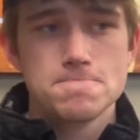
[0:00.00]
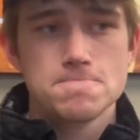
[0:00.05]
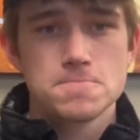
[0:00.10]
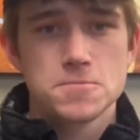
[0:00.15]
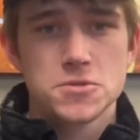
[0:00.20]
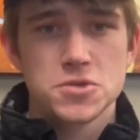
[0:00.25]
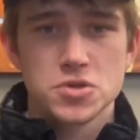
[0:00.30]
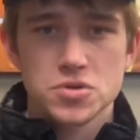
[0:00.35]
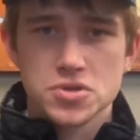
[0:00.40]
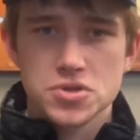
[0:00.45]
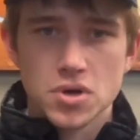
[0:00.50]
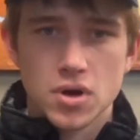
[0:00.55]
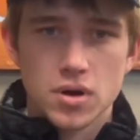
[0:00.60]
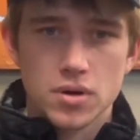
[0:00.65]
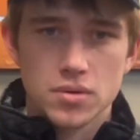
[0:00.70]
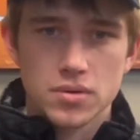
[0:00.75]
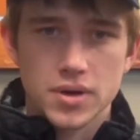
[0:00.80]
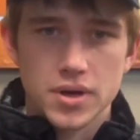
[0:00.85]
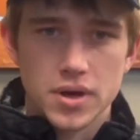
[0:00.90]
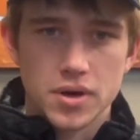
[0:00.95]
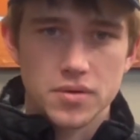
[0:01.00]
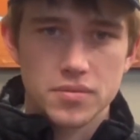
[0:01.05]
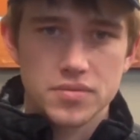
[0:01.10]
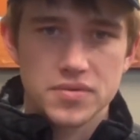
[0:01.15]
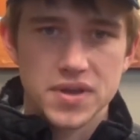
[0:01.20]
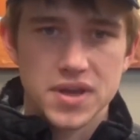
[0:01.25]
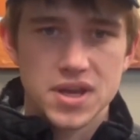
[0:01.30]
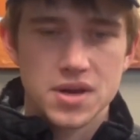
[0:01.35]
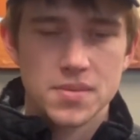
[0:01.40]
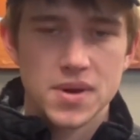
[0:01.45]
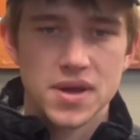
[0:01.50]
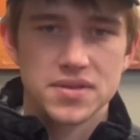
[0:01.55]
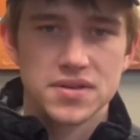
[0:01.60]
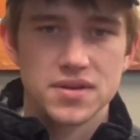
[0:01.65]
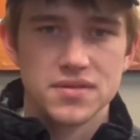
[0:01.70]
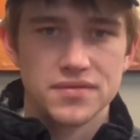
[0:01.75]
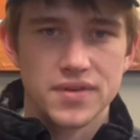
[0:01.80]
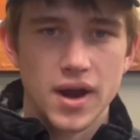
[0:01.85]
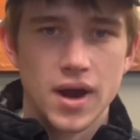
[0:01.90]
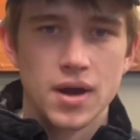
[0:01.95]
to start, thinking about the
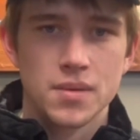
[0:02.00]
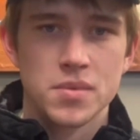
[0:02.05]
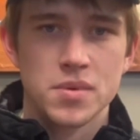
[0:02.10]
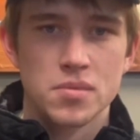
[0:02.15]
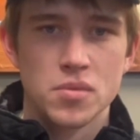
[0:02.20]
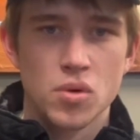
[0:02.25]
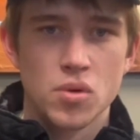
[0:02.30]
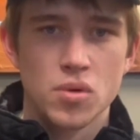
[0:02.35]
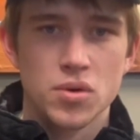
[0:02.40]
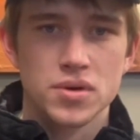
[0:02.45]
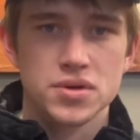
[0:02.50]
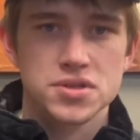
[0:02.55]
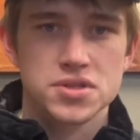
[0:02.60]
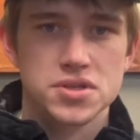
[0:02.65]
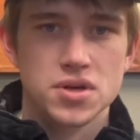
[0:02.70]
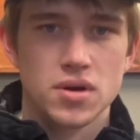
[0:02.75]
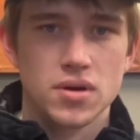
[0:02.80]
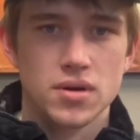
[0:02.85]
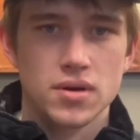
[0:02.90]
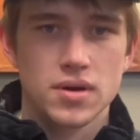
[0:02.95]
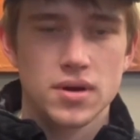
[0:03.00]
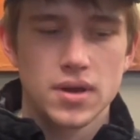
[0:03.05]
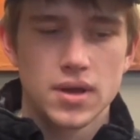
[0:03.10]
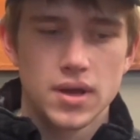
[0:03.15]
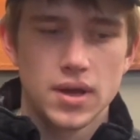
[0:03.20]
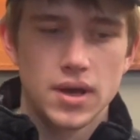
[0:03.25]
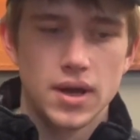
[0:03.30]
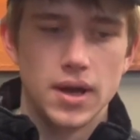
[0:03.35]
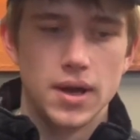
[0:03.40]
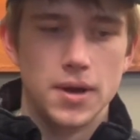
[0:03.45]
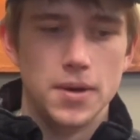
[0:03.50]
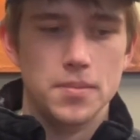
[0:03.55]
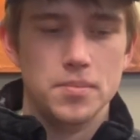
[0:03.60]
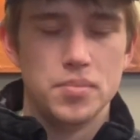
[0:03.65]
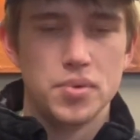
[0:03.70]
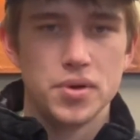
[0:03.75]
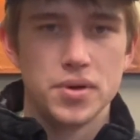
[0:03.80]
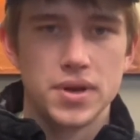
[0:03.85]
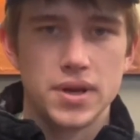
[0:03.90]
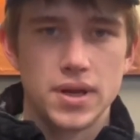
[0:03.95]
environment more and start
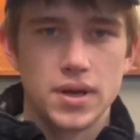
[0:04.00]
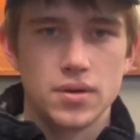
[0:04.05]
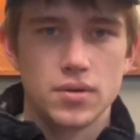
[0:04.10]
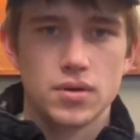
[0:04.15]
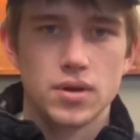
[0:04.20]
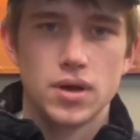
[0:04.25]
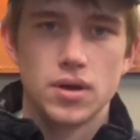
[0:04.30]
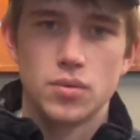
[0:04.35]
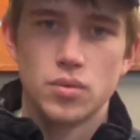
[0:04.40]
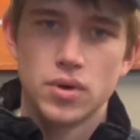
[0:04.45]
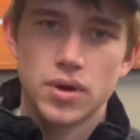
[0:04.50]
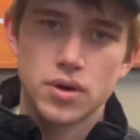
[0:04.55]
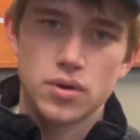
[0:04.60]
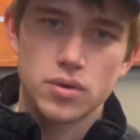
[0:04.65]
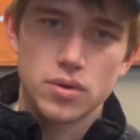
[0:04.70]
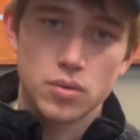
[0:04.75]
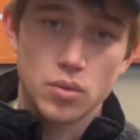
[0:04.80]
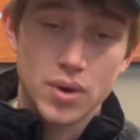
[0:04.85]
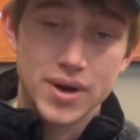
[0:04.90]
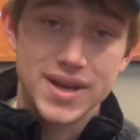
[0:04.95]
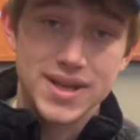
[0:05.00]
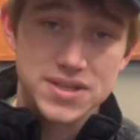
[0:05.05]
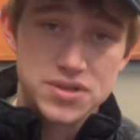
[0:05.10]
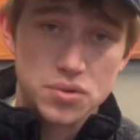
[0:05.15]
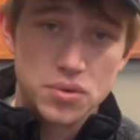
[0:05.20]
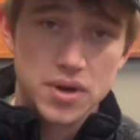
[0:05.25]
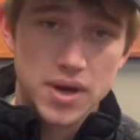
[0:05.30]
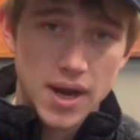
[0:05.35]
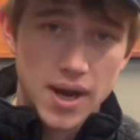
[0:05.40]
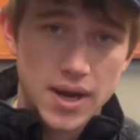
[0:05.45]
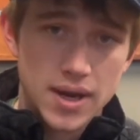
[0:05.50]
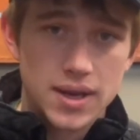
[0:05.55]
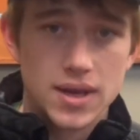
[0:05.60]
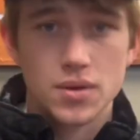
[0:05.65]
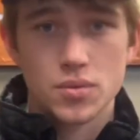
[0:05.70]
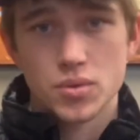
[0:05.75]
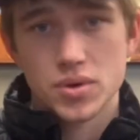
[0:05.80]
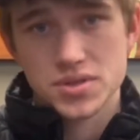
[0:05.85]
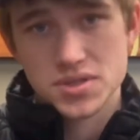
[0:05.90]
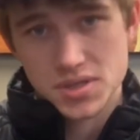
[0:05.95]
putting what is organic
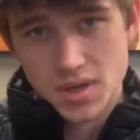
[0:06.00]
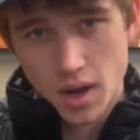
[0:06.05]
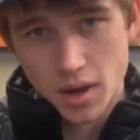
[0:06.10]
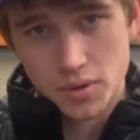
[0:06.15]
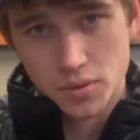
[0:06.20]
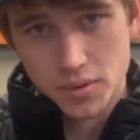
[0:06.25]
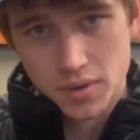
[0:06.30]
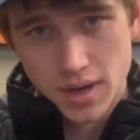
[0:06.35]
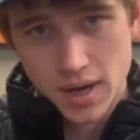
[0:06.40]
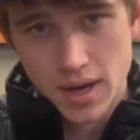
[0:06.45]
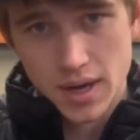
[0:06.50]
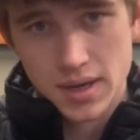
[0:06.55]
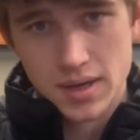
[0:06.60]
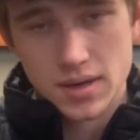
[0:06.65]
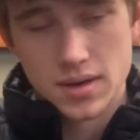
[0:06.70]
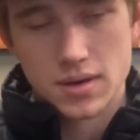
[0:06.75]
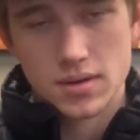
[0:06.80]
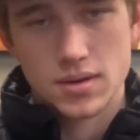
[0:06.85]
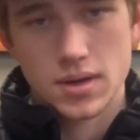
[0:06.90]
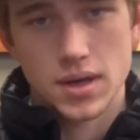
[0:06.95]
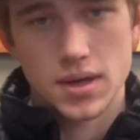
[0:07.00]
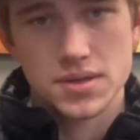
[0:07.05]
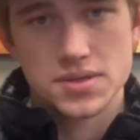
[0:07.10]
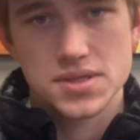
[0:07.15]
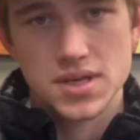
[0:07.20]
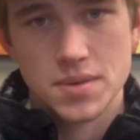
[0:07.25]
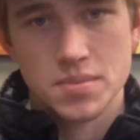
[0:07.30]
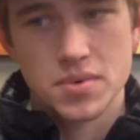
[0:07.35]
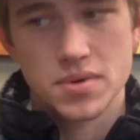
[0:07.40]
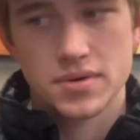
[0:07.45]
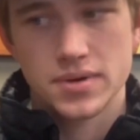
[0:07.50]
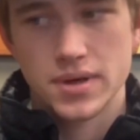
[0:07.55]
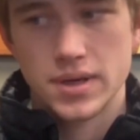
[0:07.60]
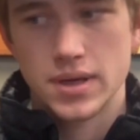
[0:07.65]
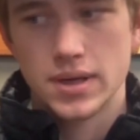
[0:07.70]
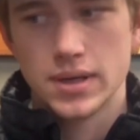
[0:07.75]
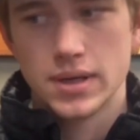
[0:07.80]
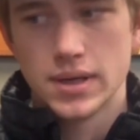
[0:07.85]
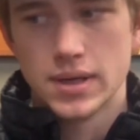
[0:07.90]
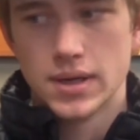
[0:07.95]
and what's not organic separately.
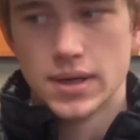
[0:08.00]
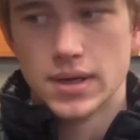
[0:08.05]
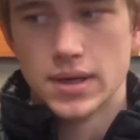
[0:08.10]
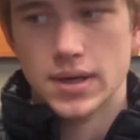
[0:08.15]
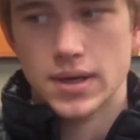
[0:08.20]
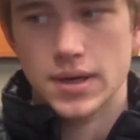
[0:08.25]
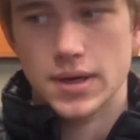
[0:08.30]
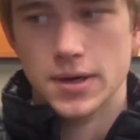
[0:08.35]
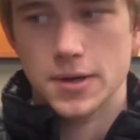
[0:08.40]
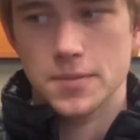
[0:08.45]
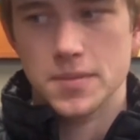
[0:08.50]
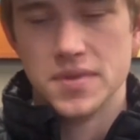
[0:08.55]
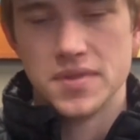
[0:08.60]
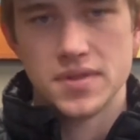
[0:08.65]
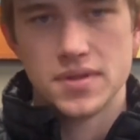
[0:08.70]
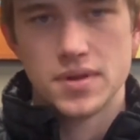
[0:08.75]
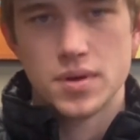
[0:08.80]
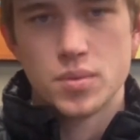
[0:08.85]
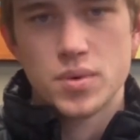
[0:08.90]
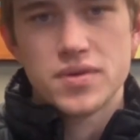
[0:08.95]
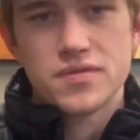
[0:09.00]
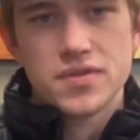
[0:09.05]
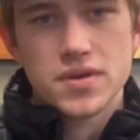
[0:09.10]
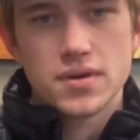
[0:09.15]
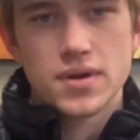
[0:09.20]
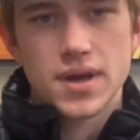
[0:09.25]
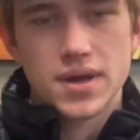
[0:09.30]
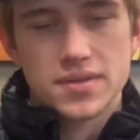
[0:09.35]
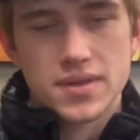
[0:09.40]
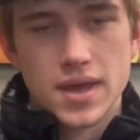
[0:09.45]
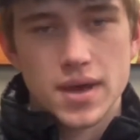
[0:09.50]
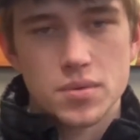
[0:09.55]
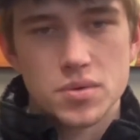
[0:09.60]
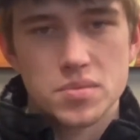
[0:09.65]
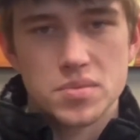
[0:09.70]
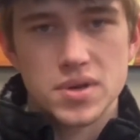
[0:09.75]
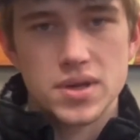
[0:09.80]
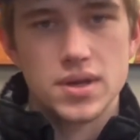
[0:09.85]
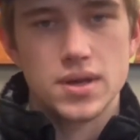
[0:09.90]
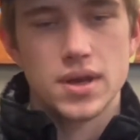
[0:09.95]
And we feel like that would
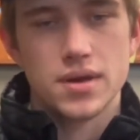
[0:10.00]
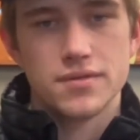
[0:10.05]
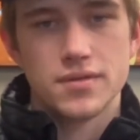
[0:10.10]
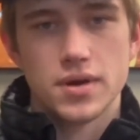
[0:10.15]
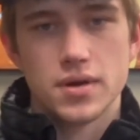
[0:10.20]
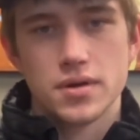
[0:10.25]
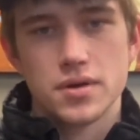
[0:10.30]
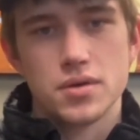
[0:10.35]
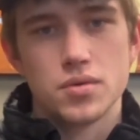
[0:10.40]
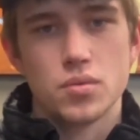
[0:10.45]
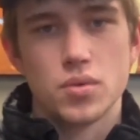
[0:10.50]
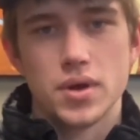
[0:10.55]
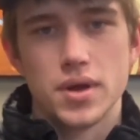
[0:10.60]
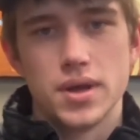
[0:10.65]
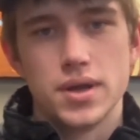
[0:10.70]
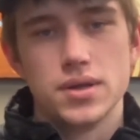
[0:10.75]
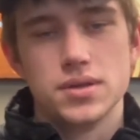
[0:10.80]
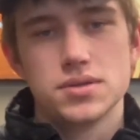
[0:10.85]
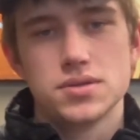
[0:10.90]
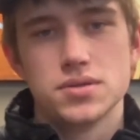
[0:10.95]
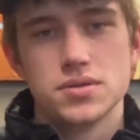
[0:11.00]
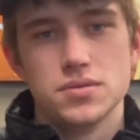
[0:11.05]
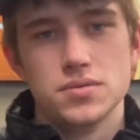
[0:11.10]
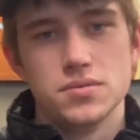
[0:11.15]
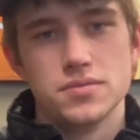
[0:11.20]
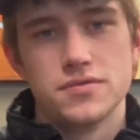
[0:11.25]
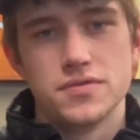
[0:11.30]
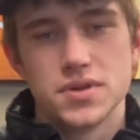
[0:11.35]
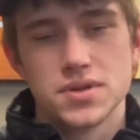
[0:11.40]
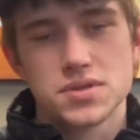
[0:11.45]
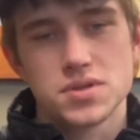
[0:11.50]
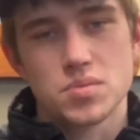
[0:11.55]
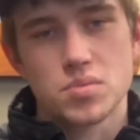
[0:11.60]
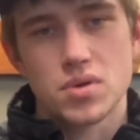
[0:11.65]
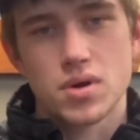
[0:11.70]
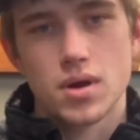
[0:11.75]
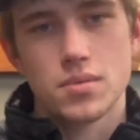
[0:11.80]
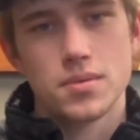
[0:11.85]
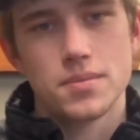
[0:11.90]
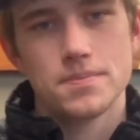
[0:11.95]
be a very good way to fix the
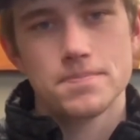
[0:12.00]
problem.